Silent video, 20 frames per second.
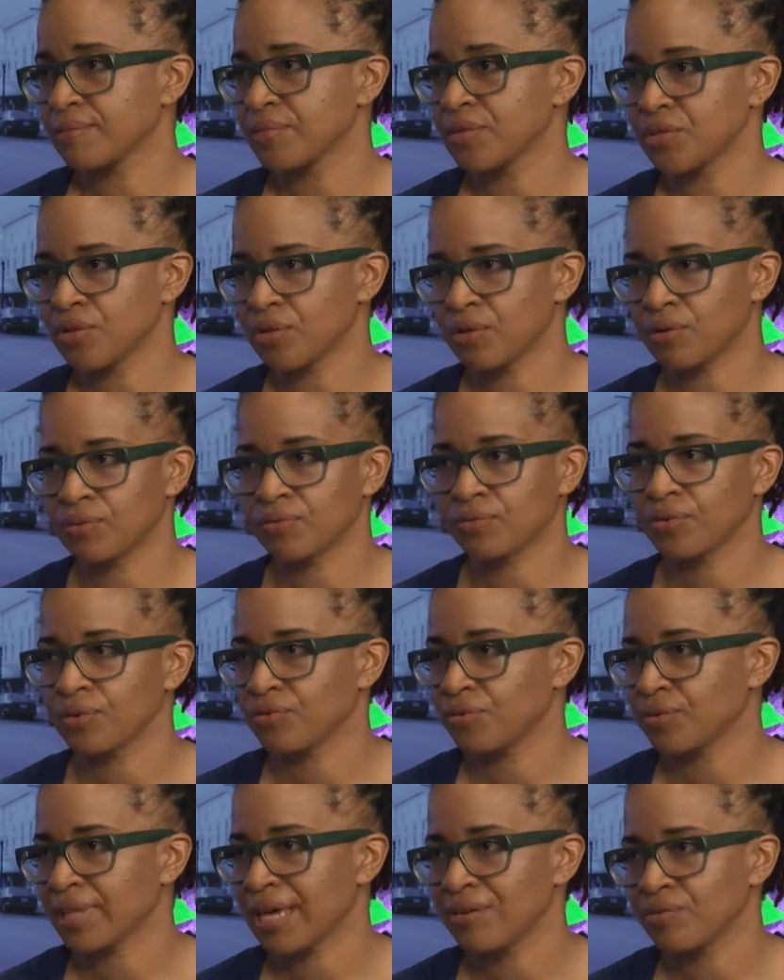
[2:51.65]
So, for,
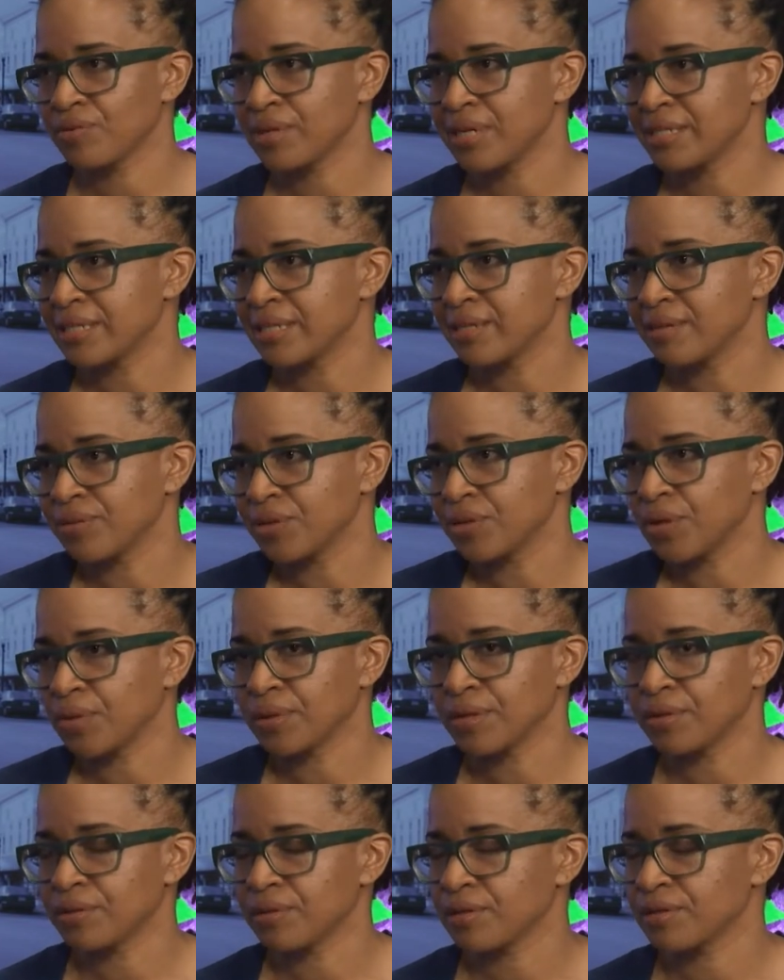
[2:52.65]
for that reason, you know,
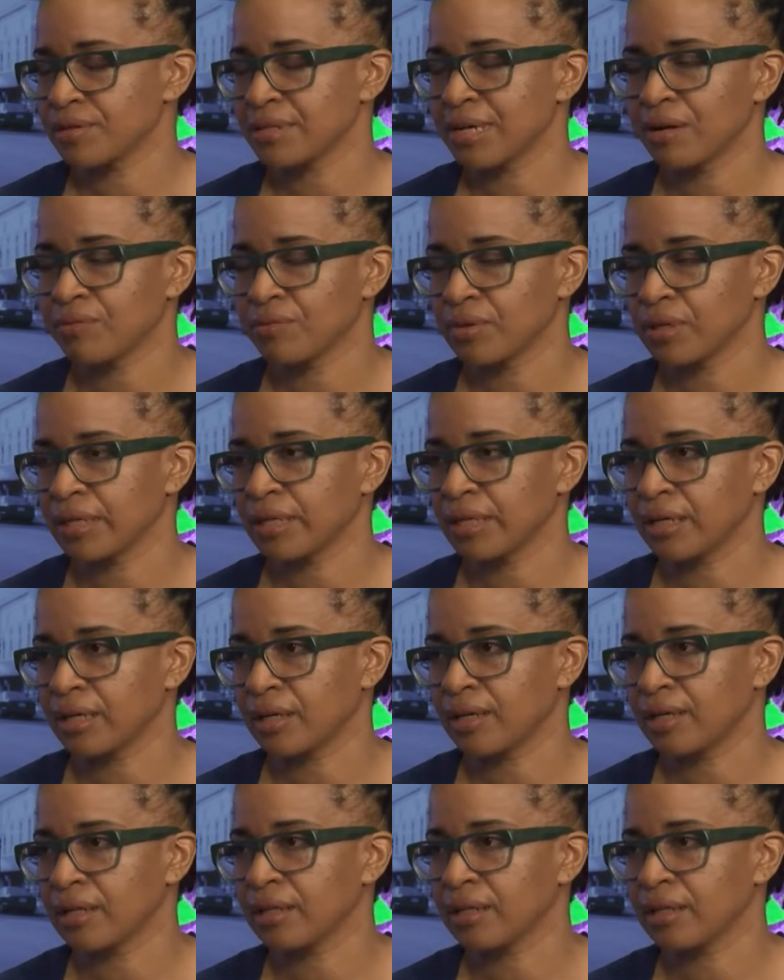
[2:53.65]
there, there's not really a, a,